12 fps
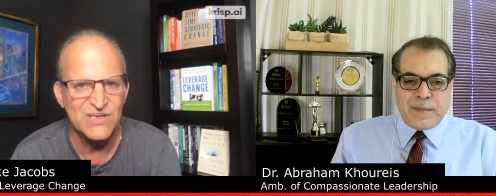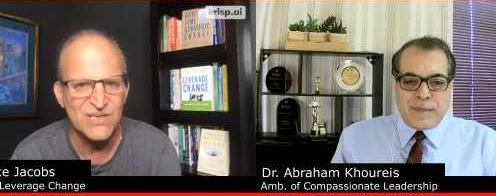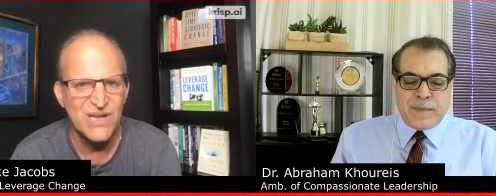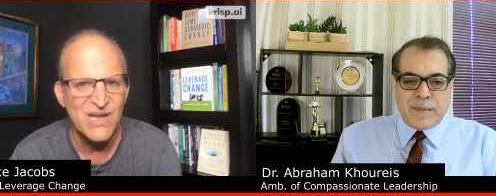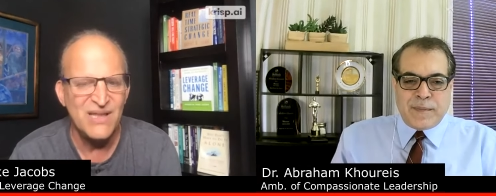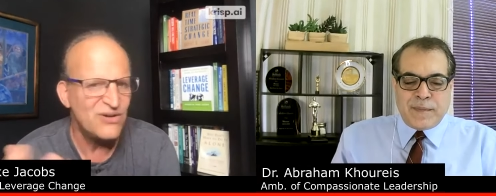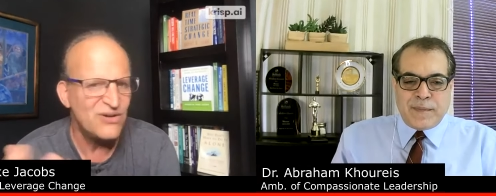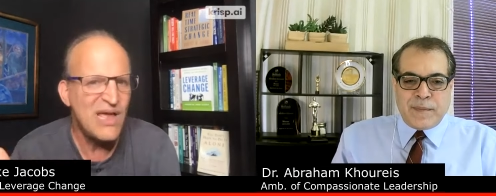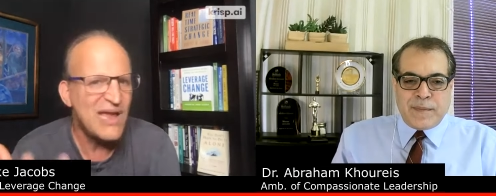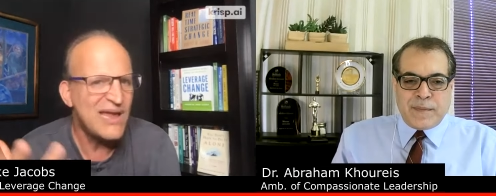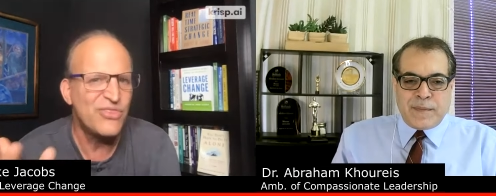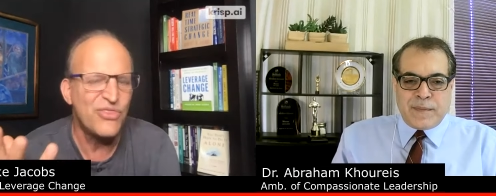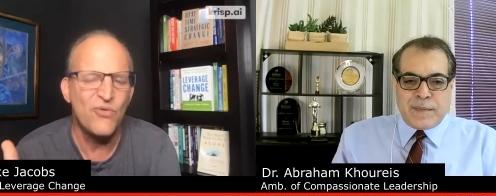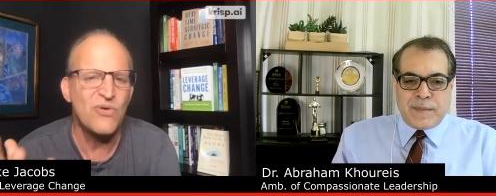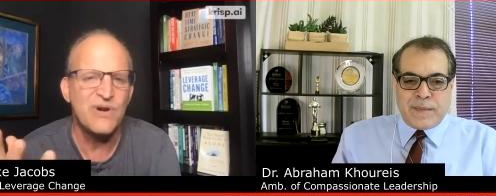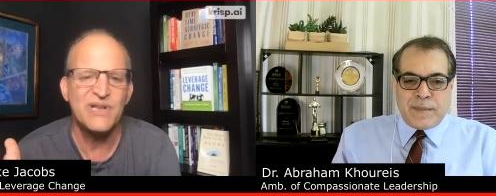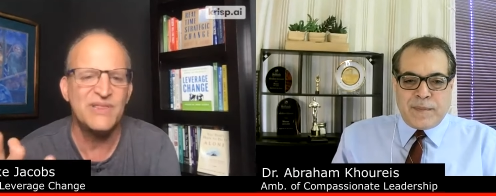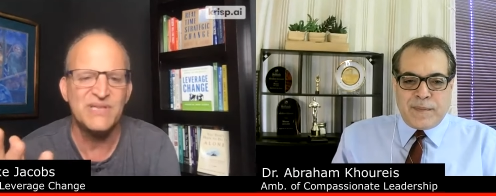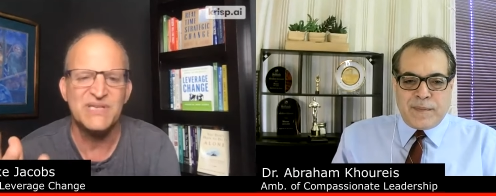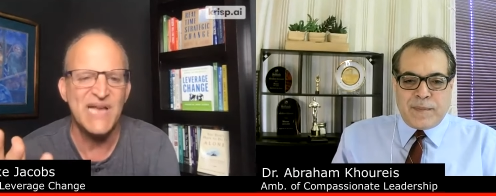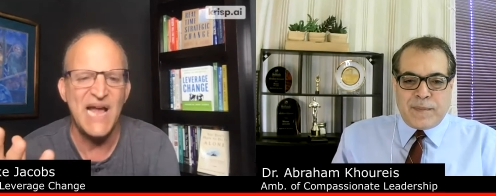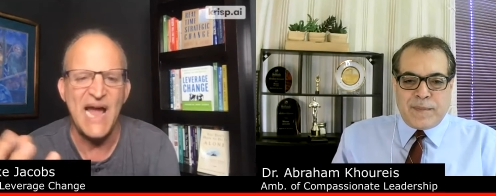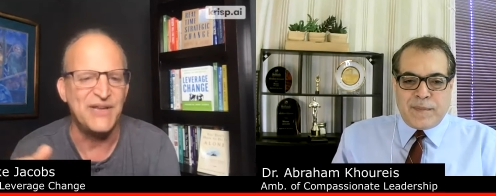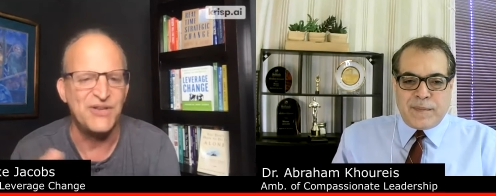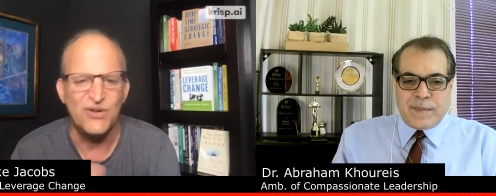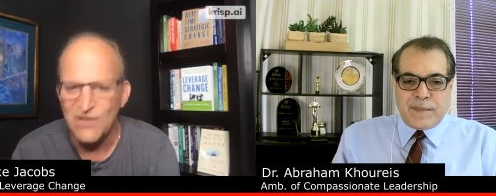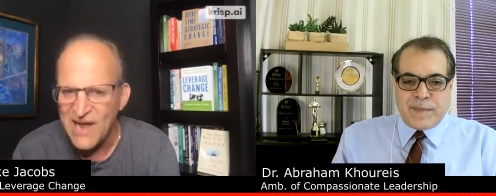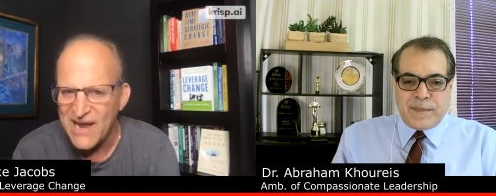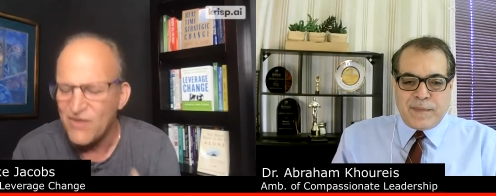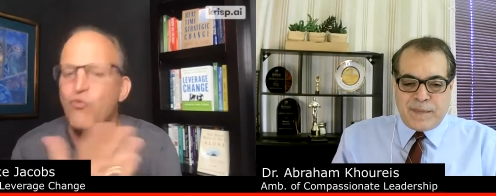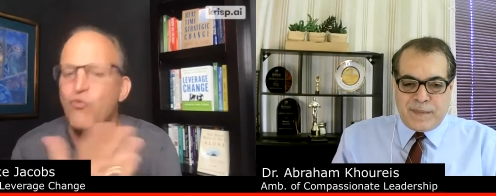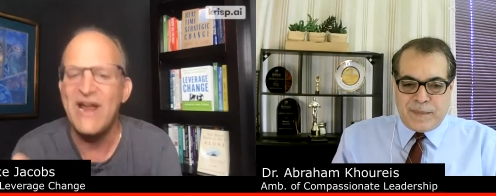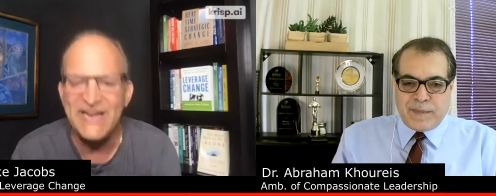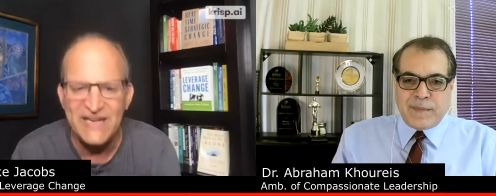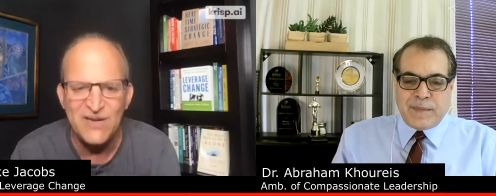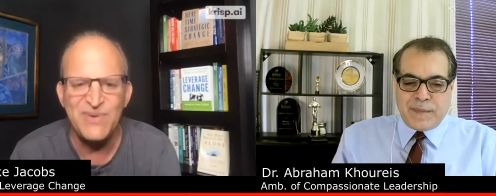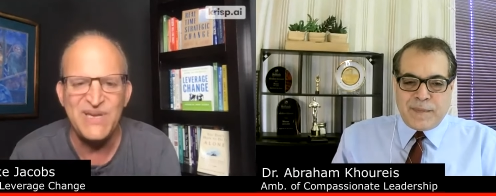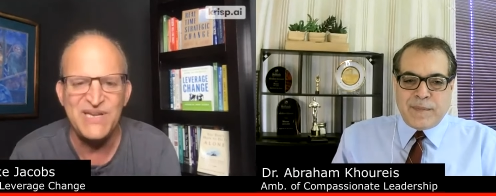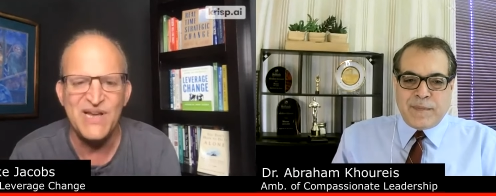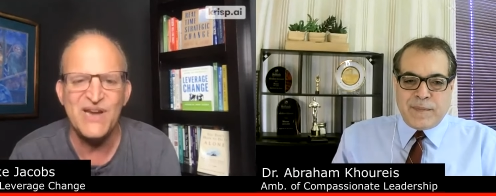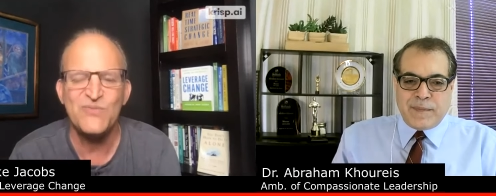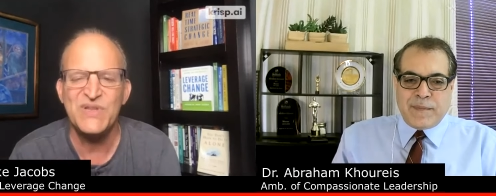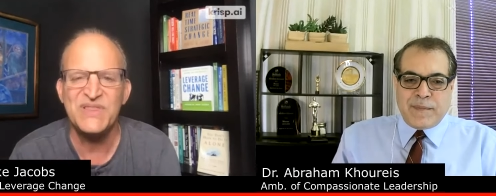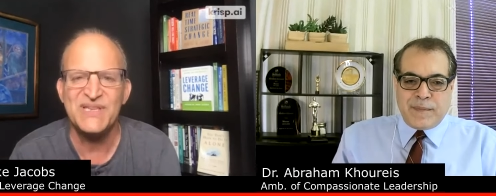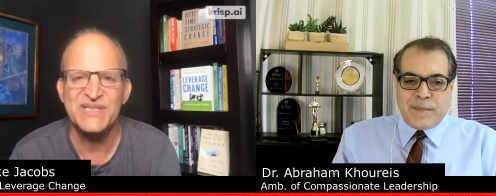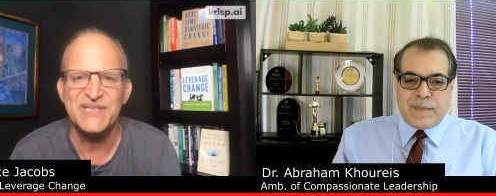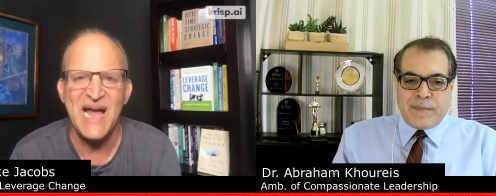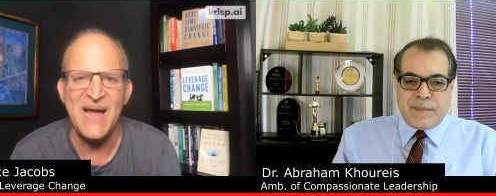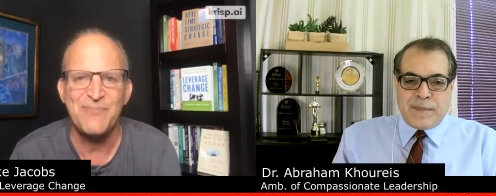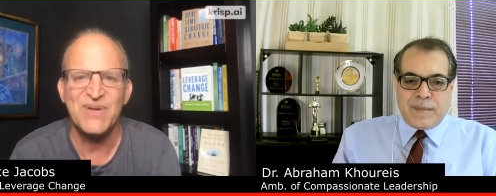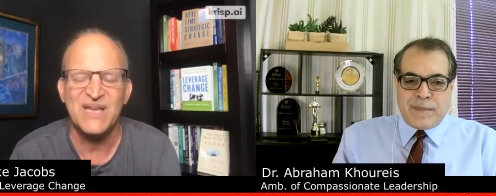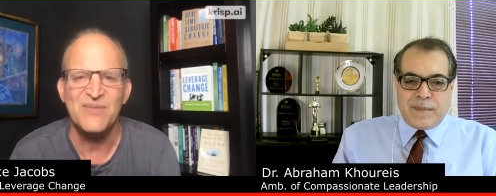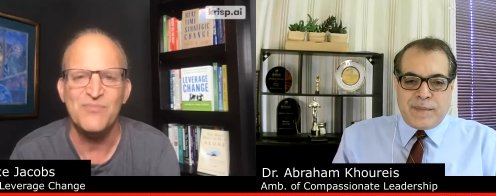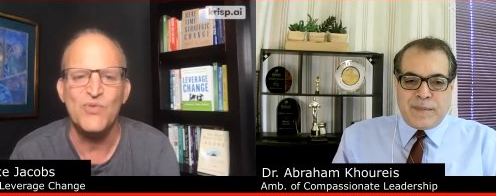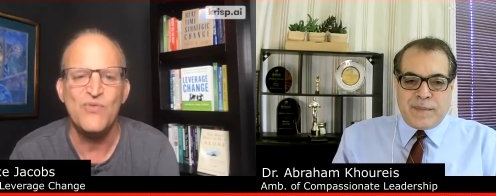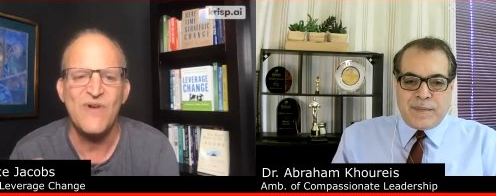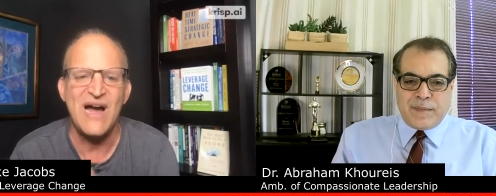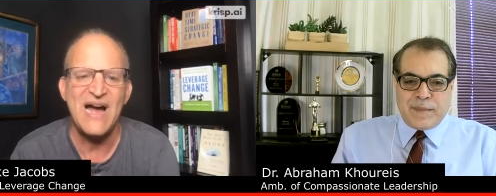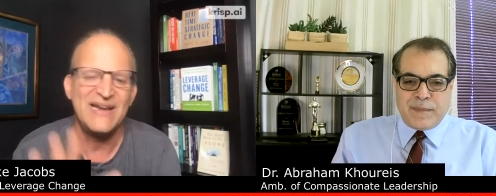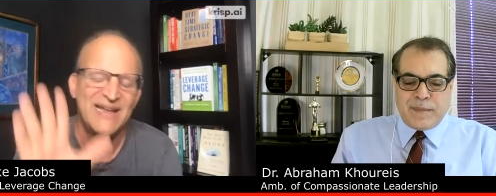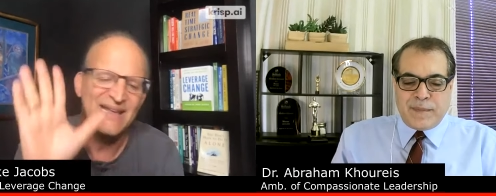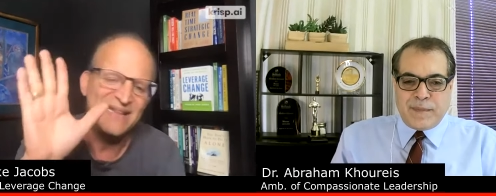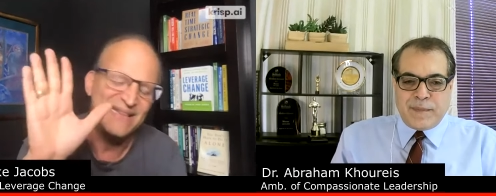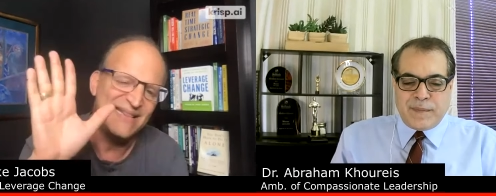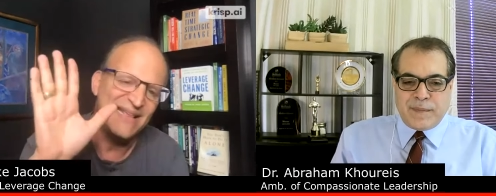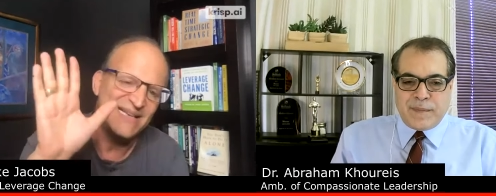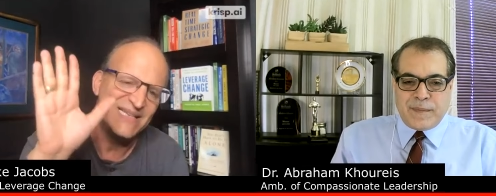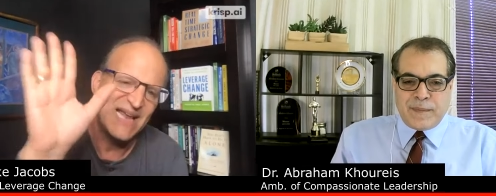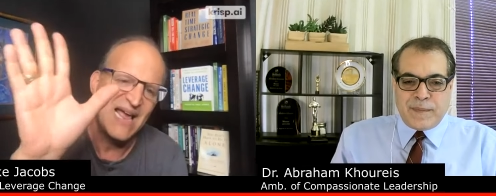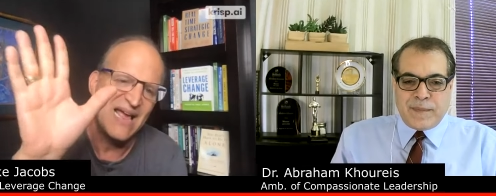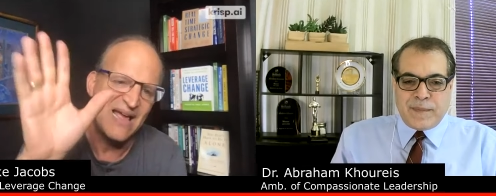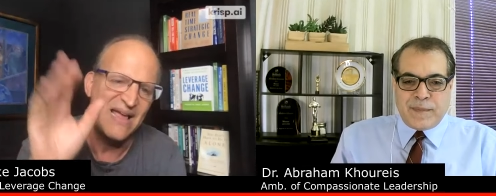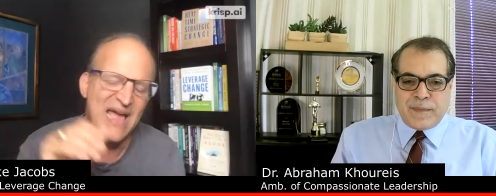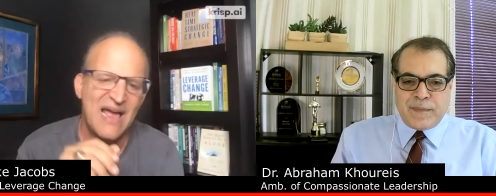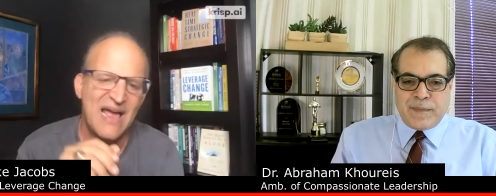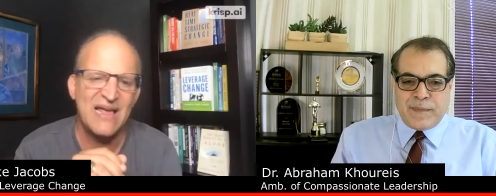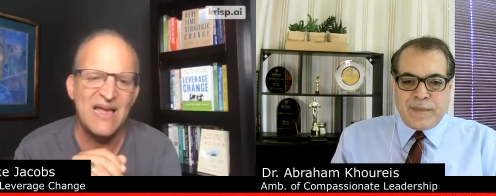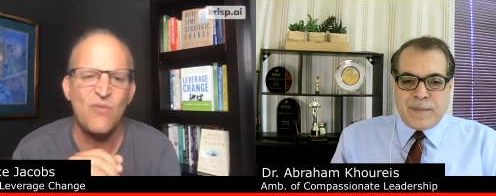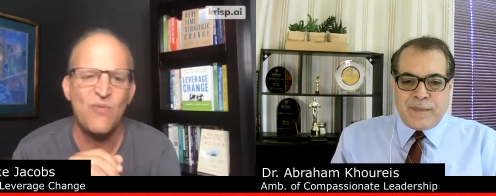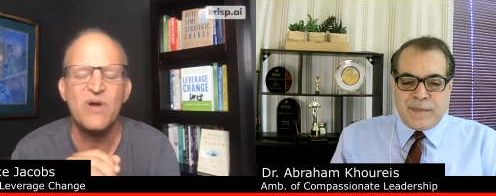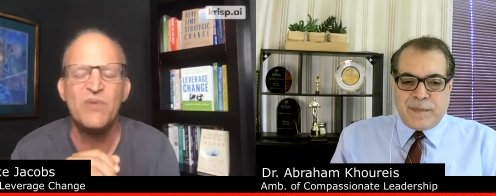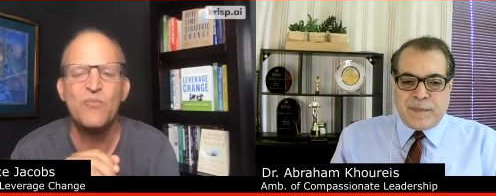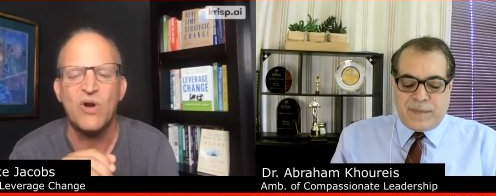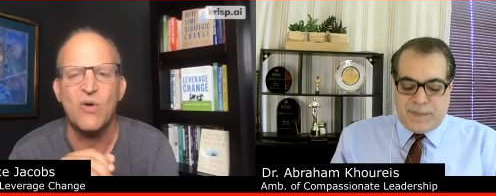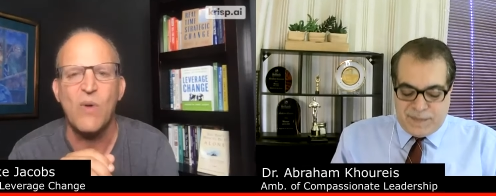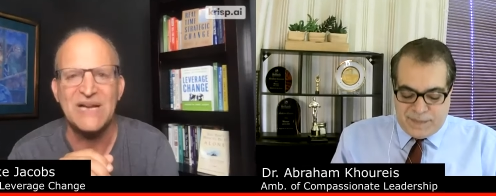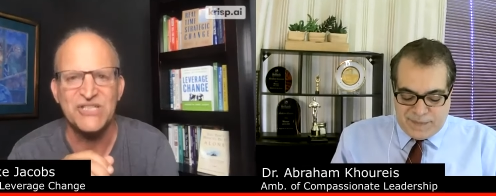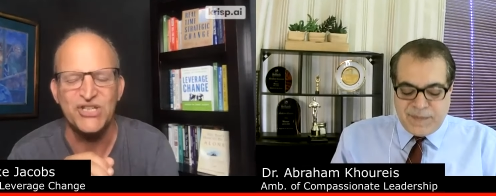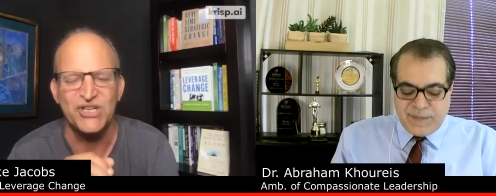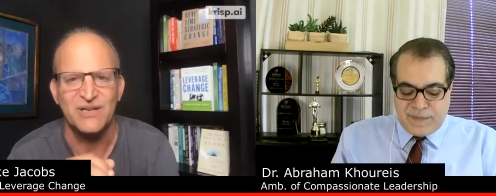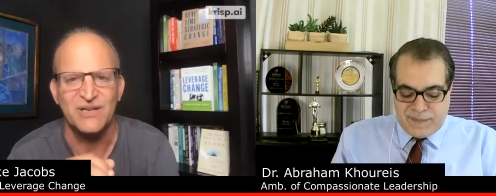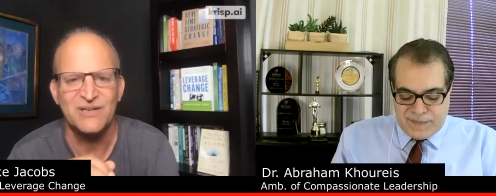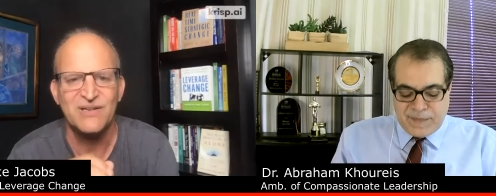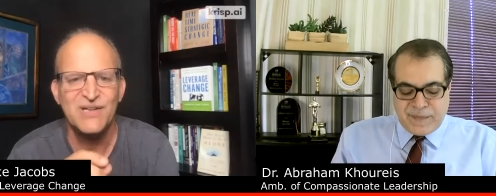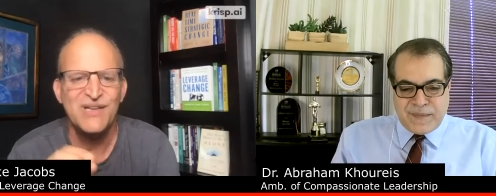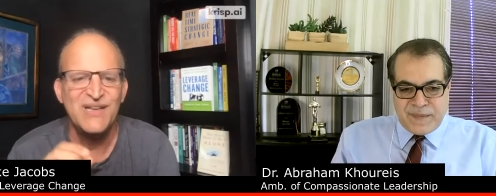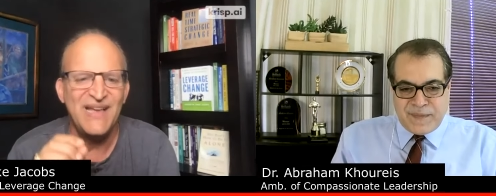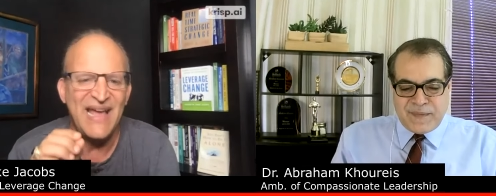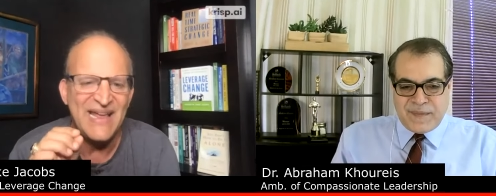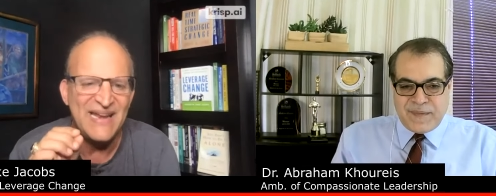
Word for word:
Speaker 1: They're like a thorn in the side. You're like ready to be done with this topic and move on. And they say, I got, I got one more question. And